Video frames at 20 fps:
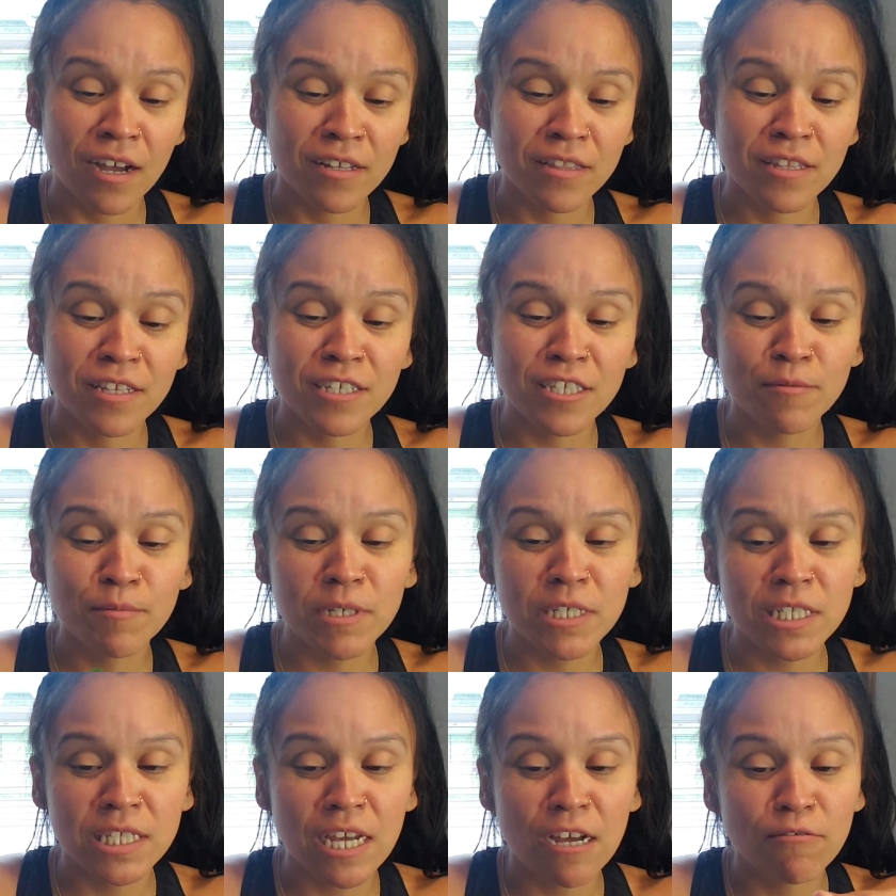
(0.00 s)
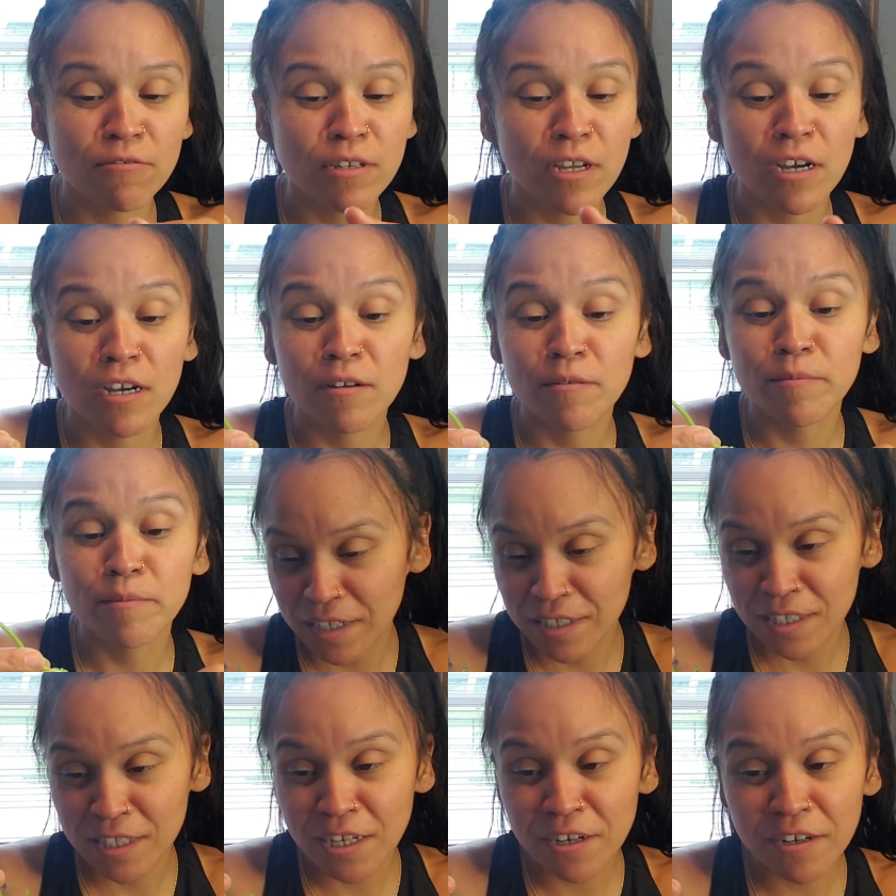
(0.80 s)
This may sound dumb.
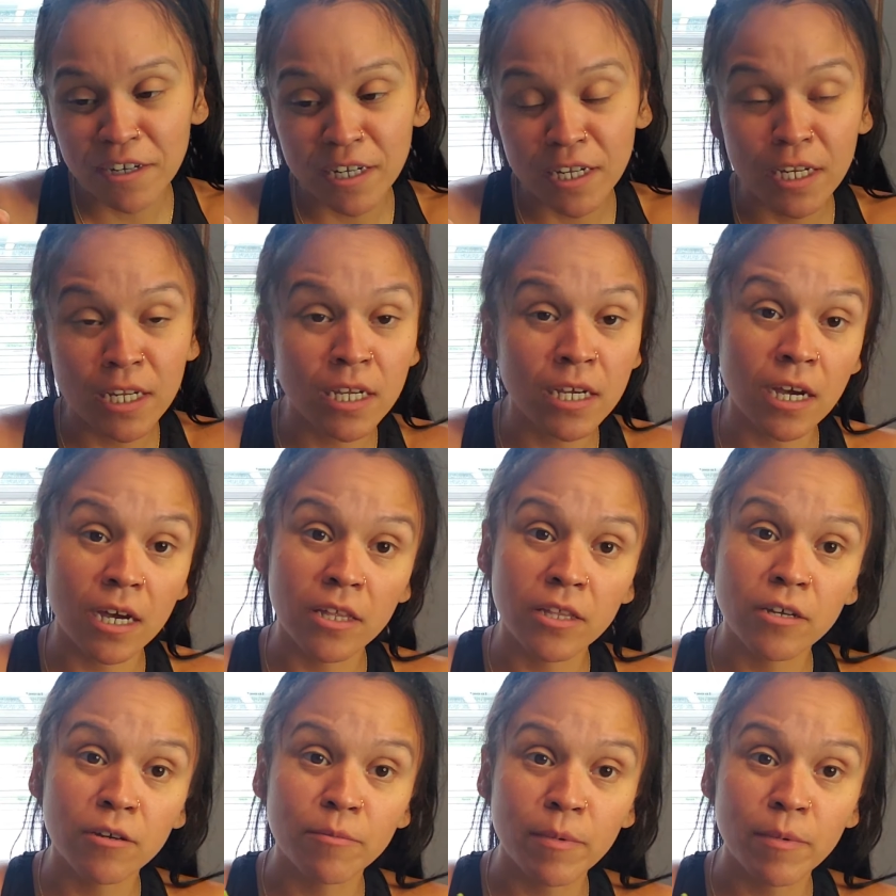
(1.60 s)
Is there any other